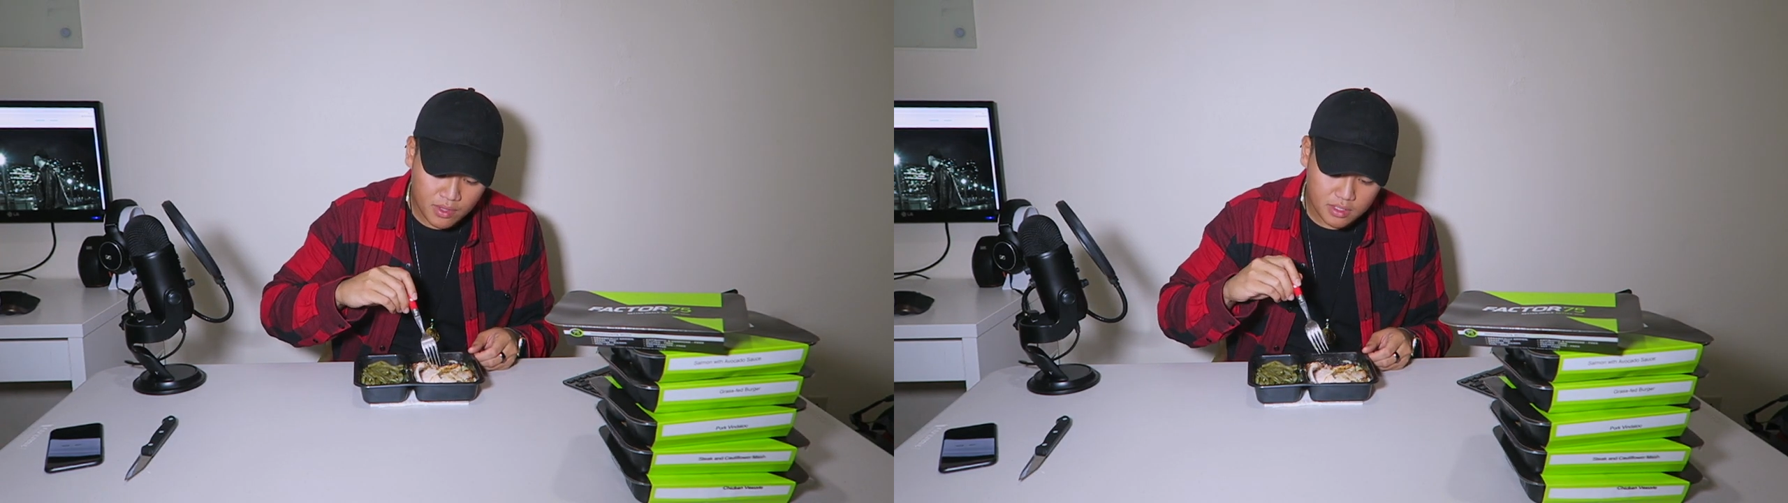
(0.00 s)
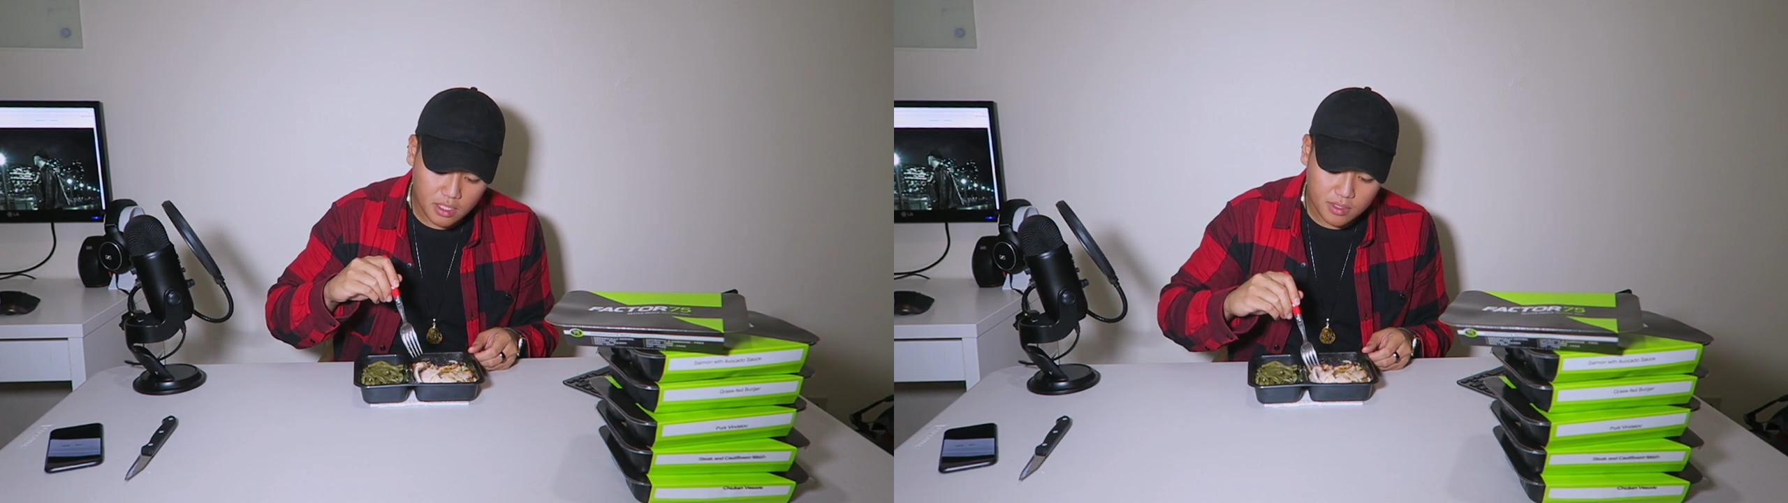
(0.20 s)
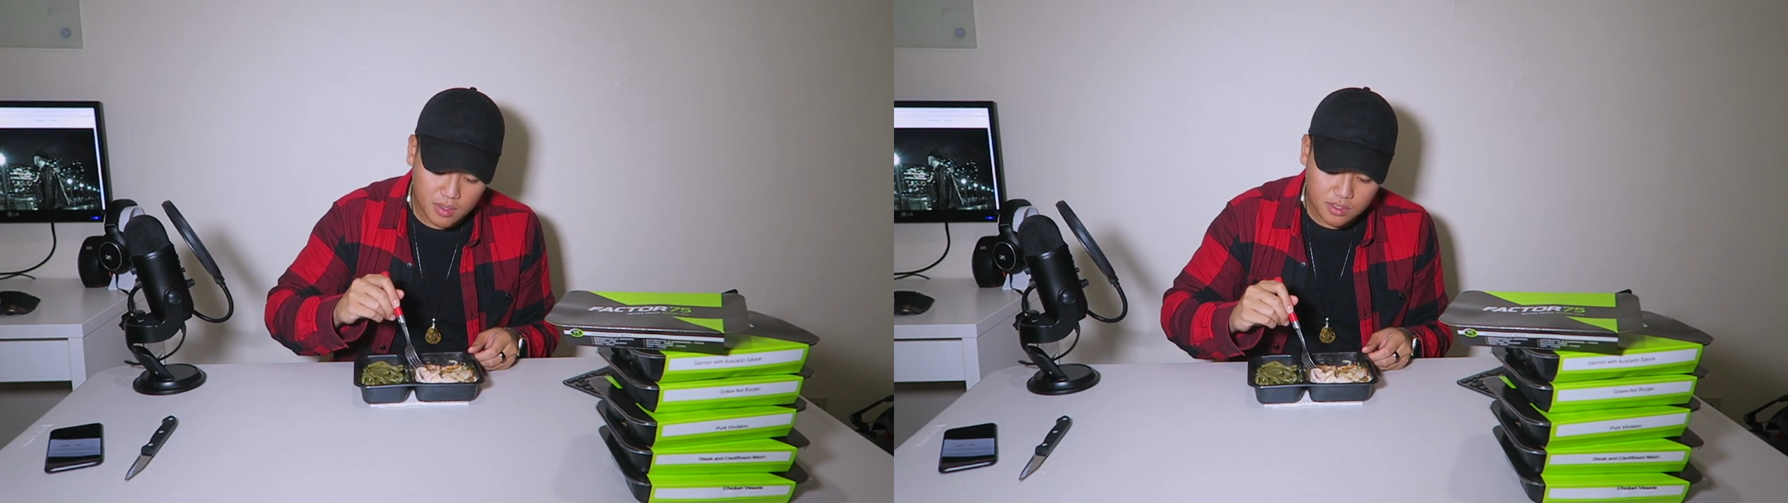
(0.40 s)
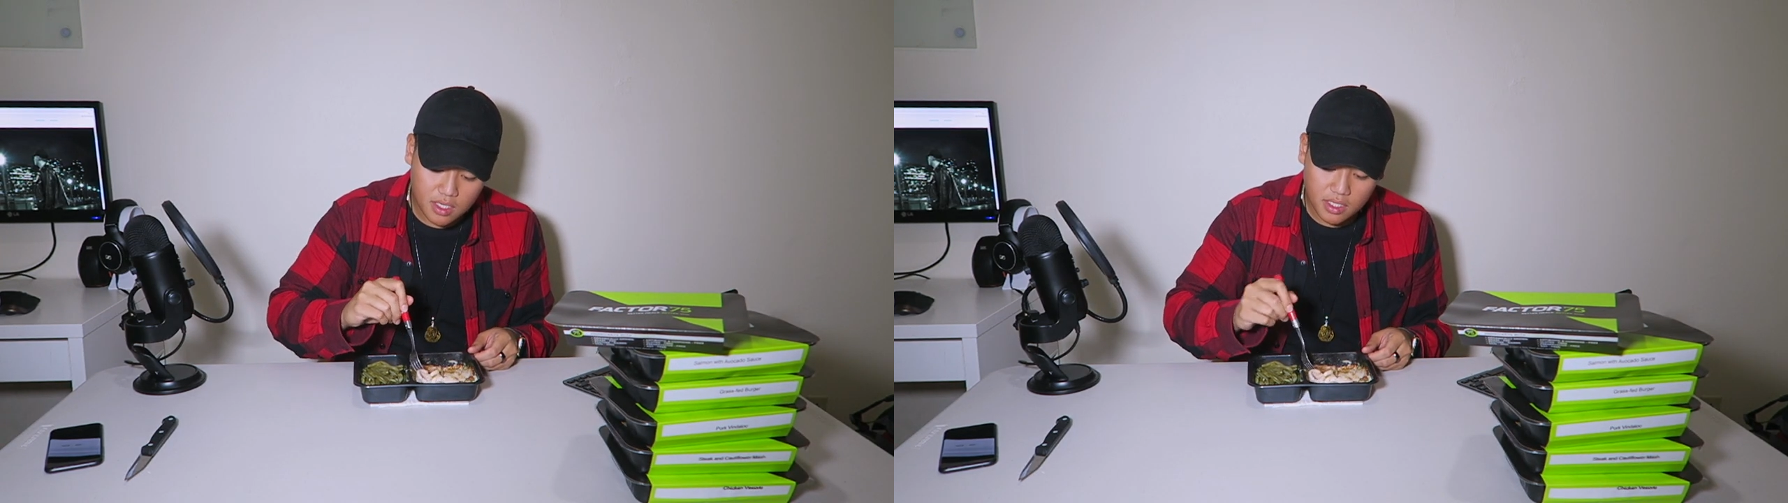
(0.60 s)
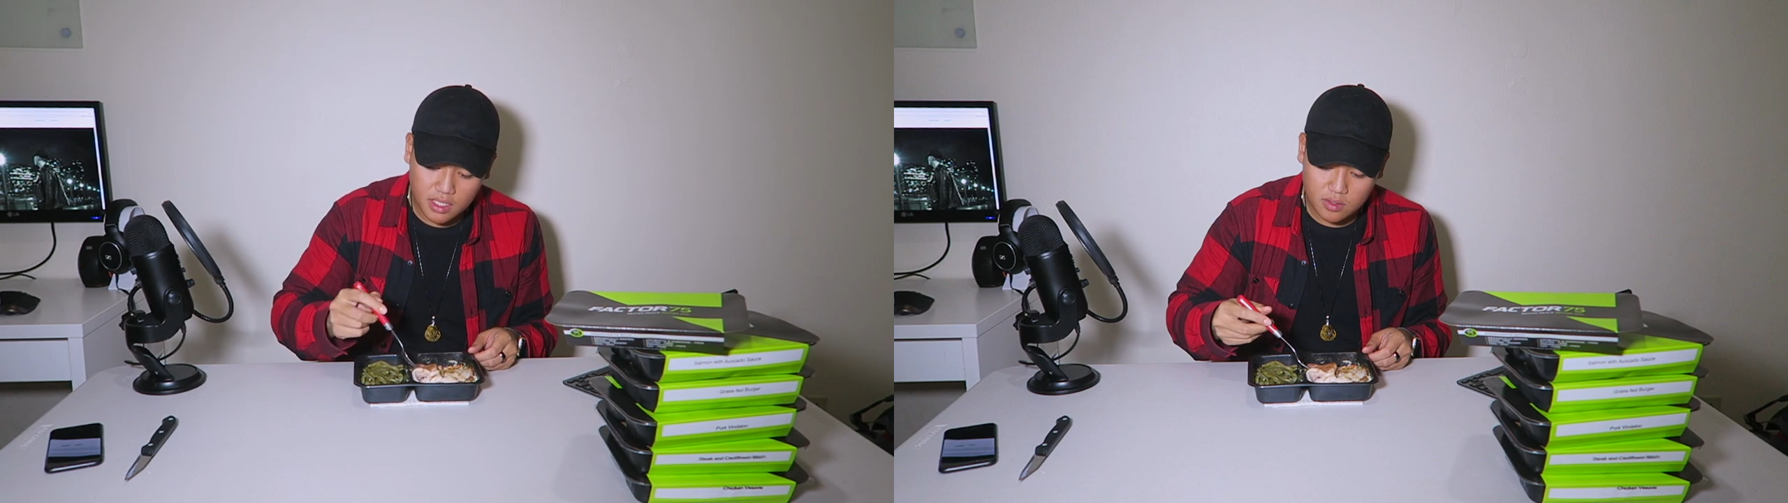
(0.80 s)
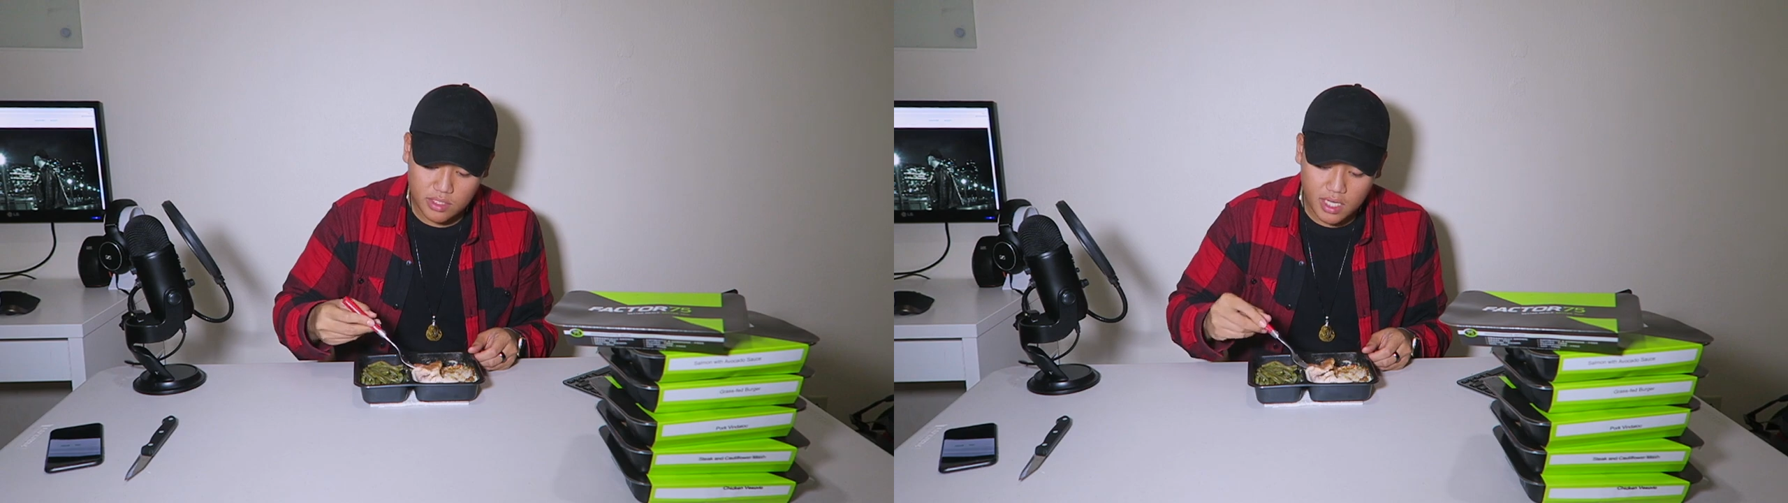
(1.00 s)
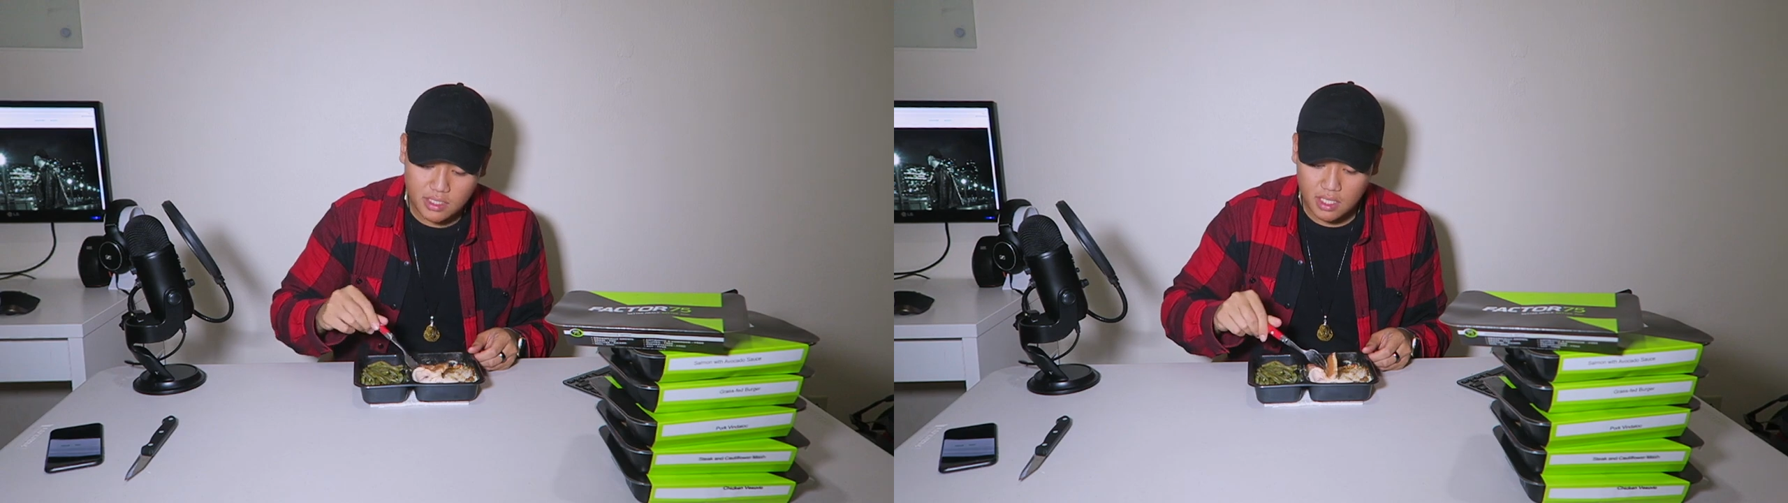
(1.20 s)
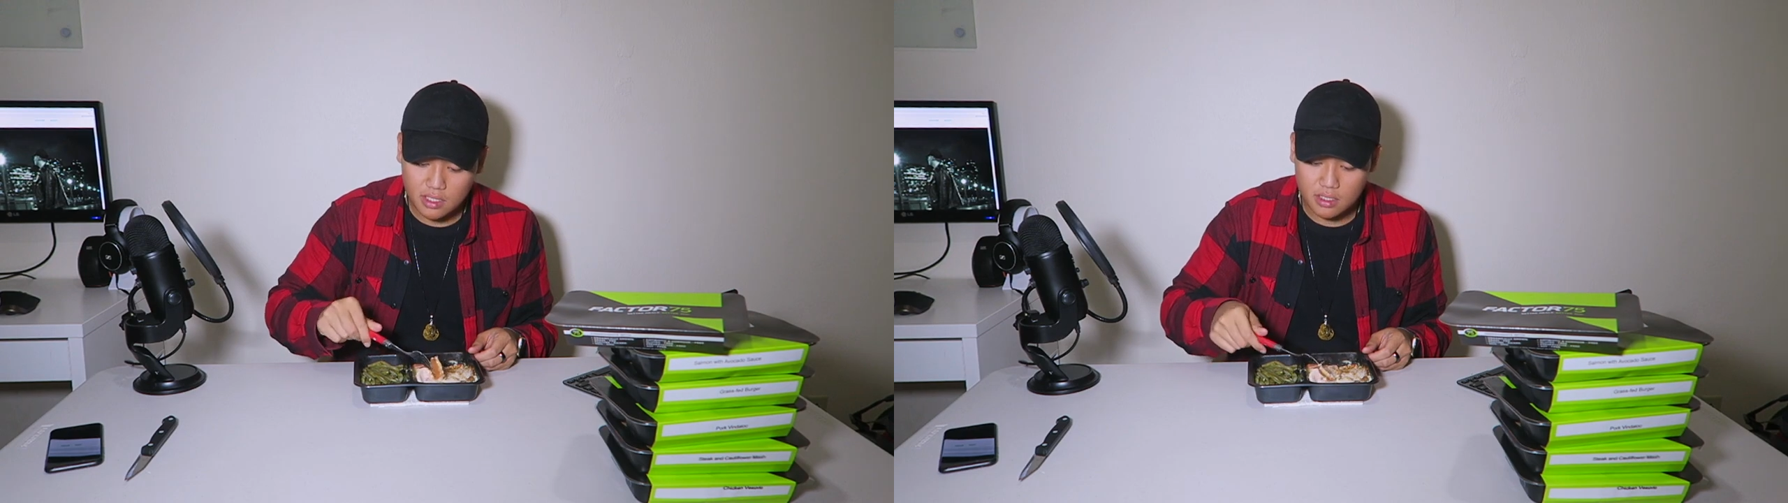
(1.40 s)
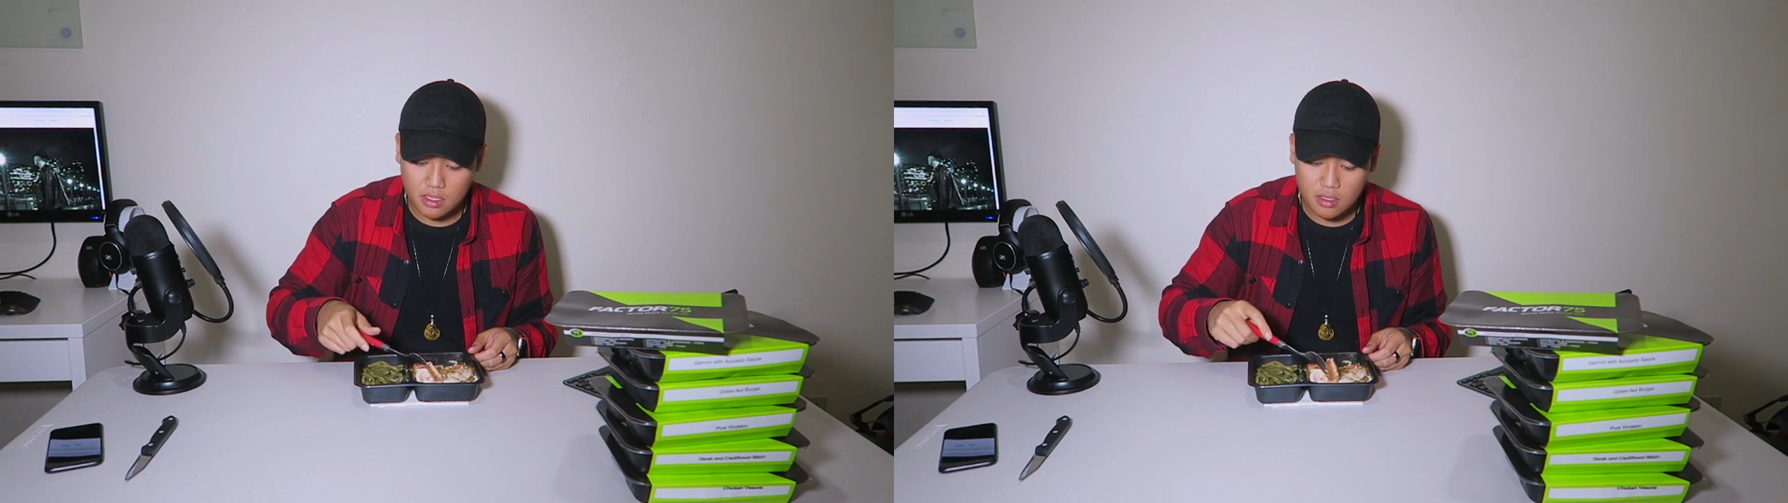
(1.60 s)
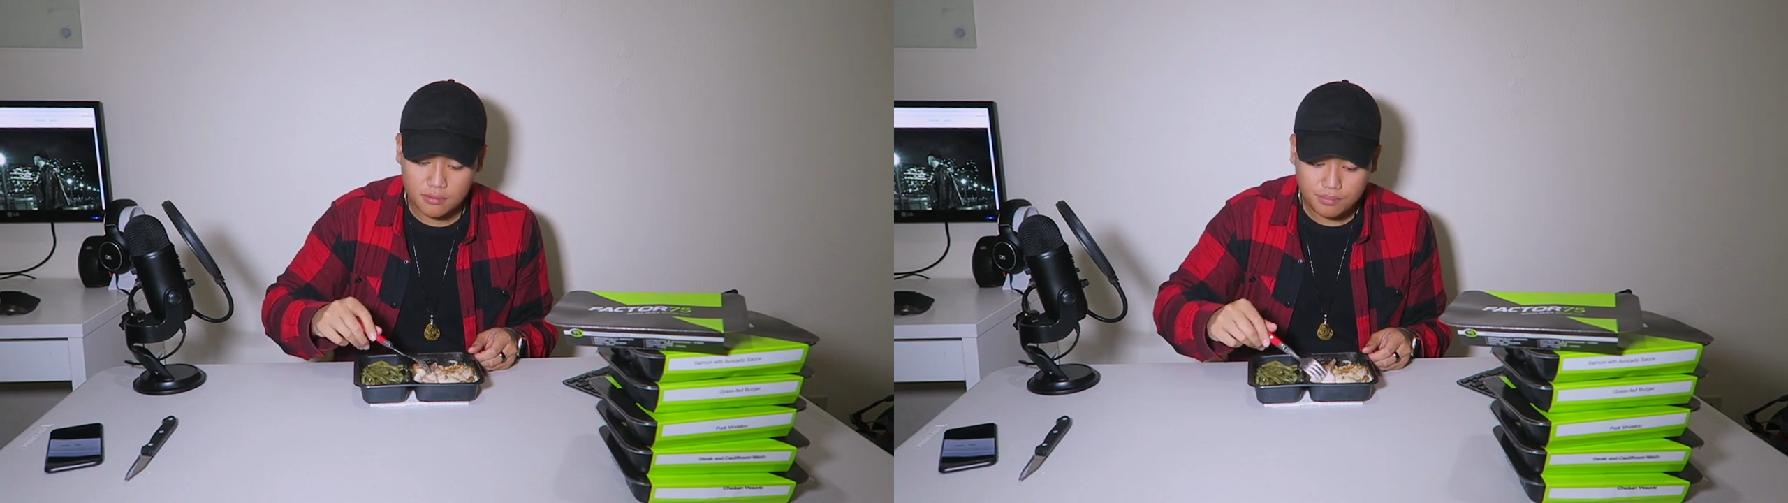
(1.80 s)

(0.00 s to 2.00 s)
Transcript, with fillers: sometimes turkey doesn't taste that good, you know?